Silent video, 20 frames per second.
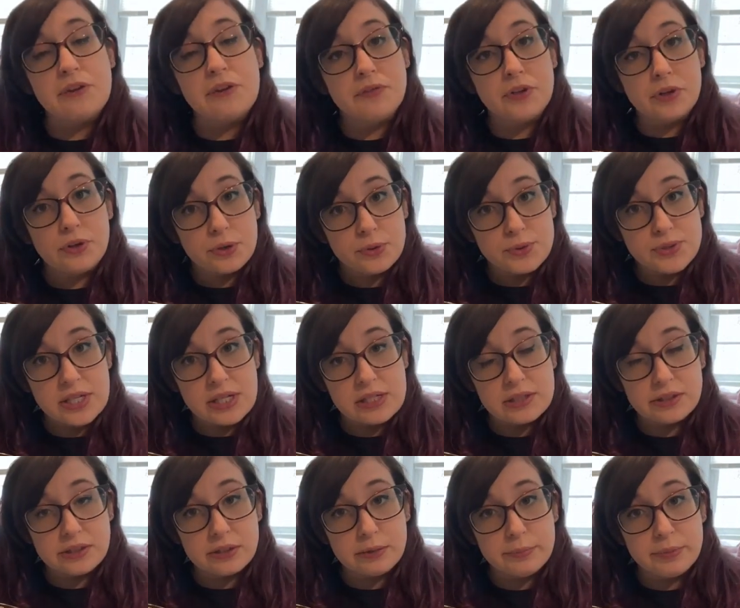If you're using
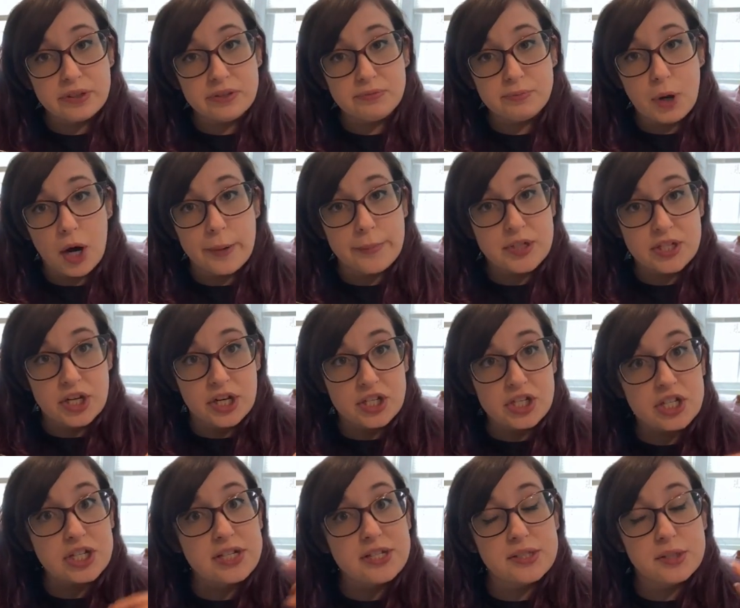a little bit of
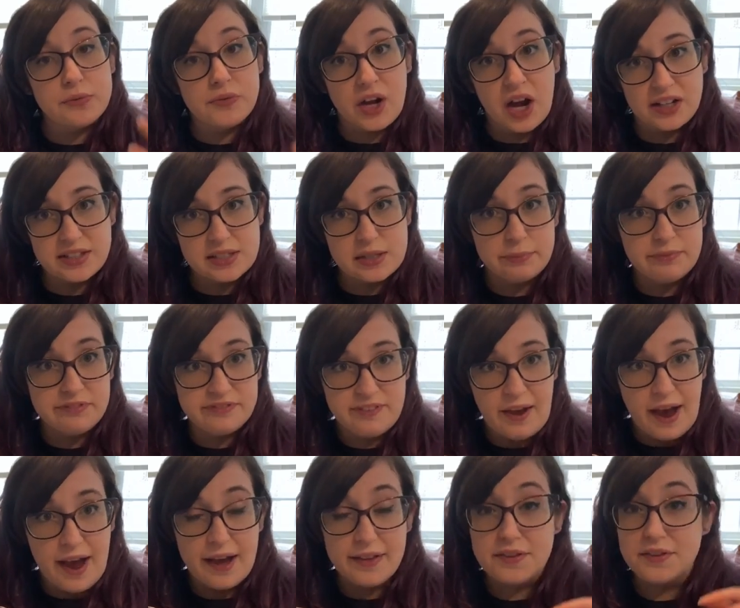Parmesan cheese, you've got some
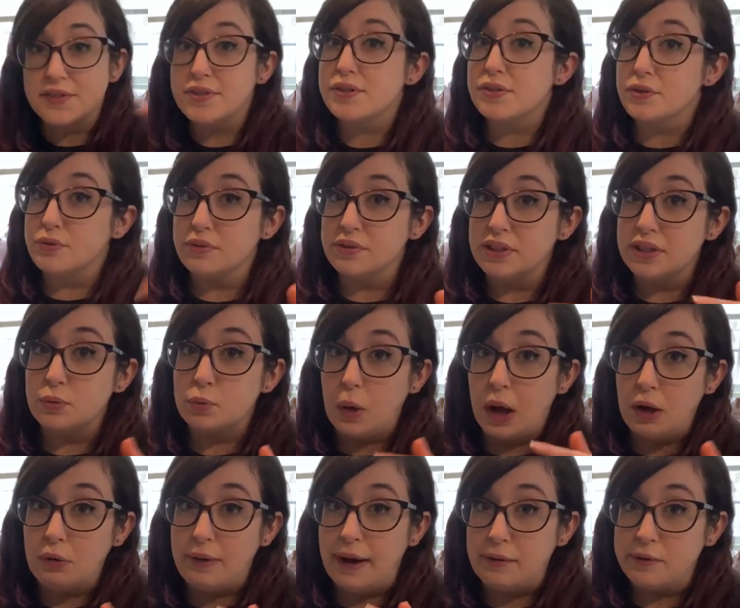fat. This is a really
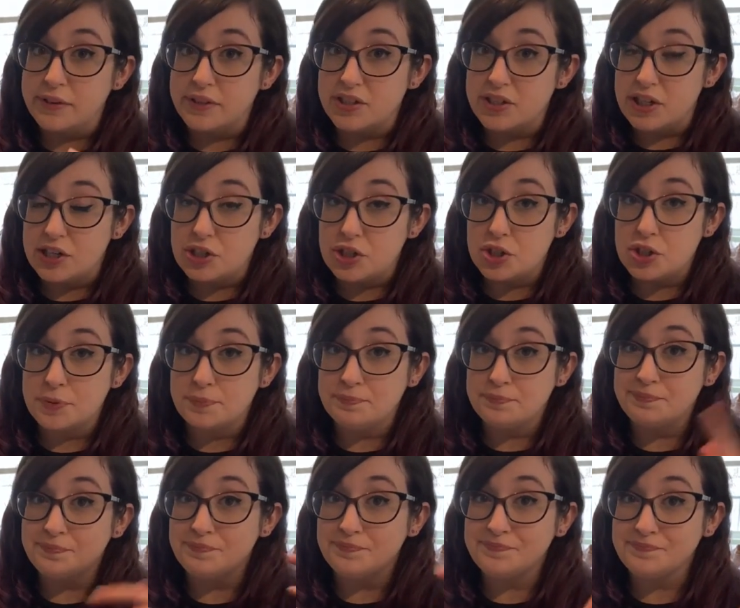well rounded dish.
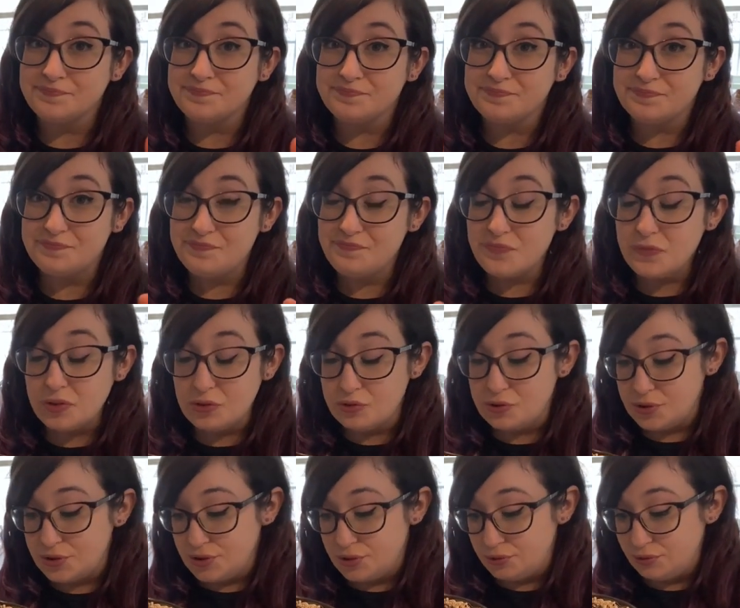
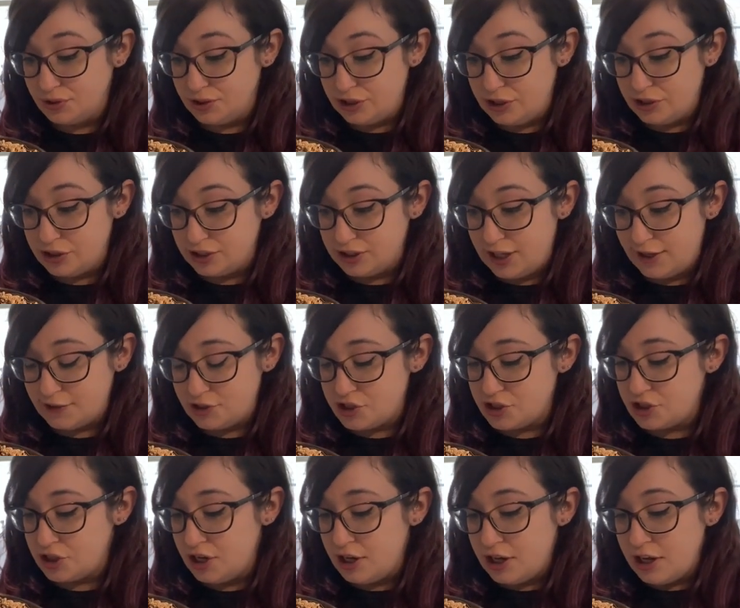This is a really good
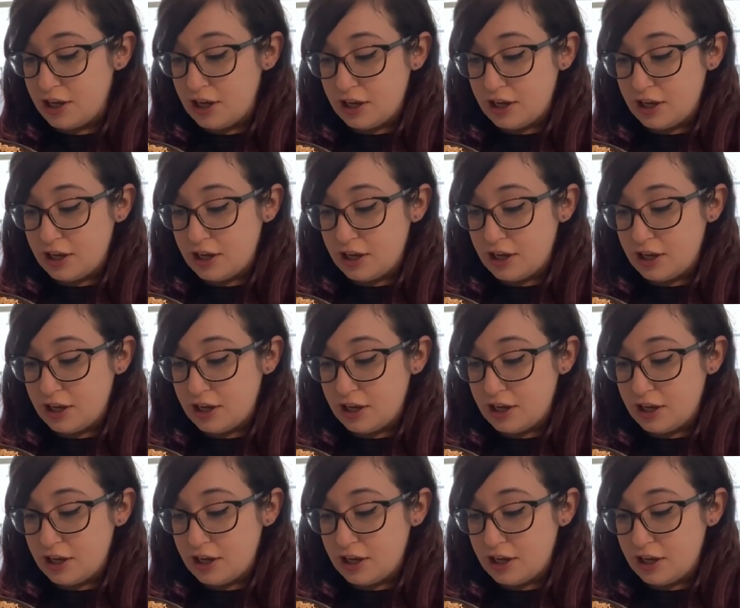lunch.